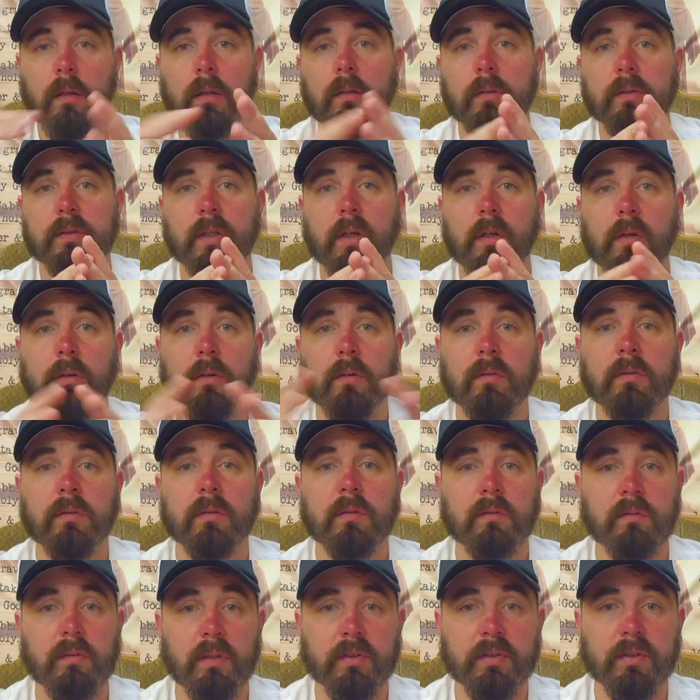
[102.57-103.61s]
So,
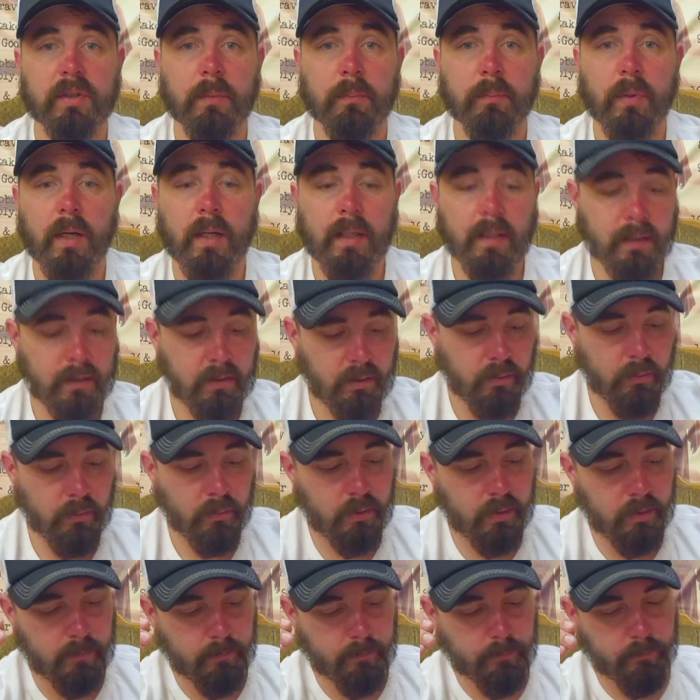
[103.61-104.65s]
let's jump right into
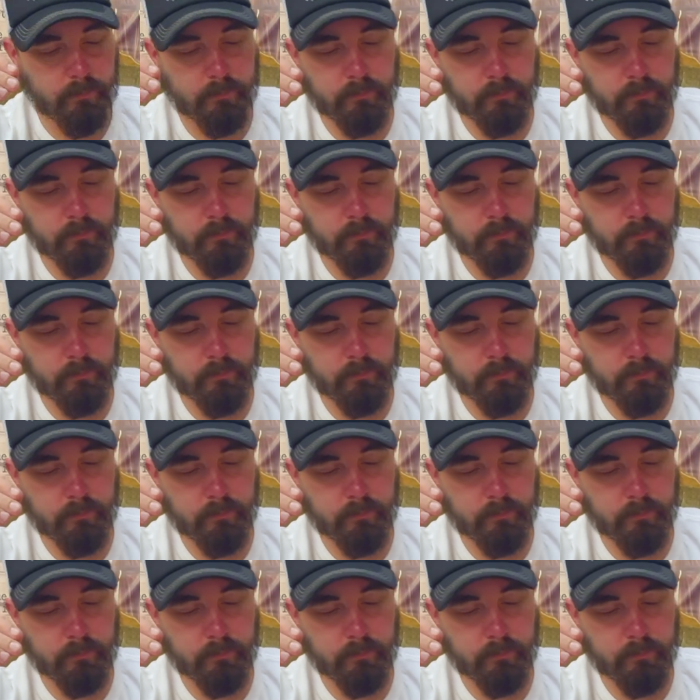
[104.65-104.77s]
it.